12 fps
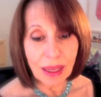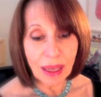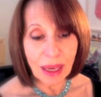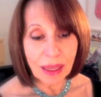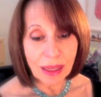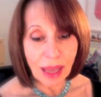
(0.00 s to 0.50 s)

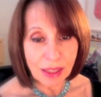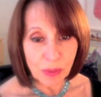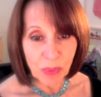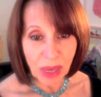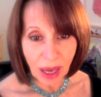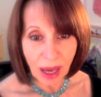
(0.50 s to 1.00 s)
it has
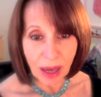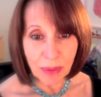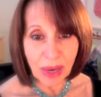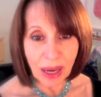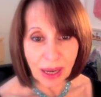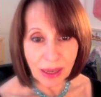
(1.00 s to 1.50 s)

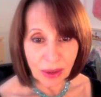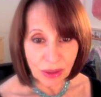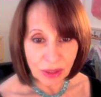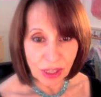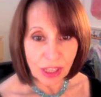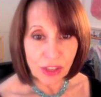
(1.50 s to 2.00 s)
become
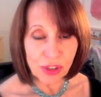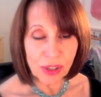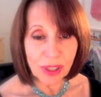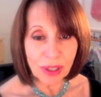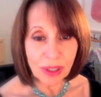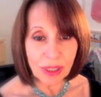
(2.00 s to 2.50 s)

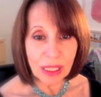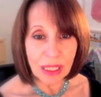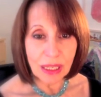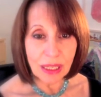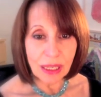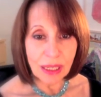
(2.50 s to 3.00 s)
unconditional.
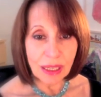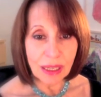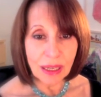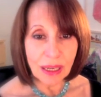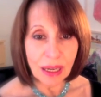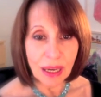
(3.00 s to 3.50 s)

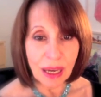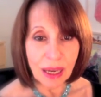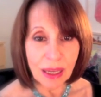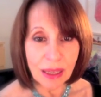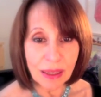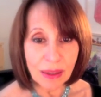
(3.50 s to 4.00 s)

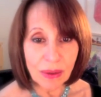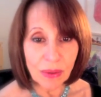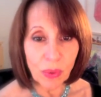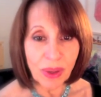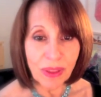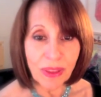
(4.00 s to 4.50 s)
And
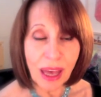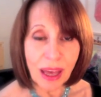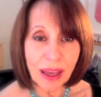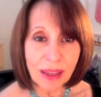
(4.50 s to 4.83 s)
with that,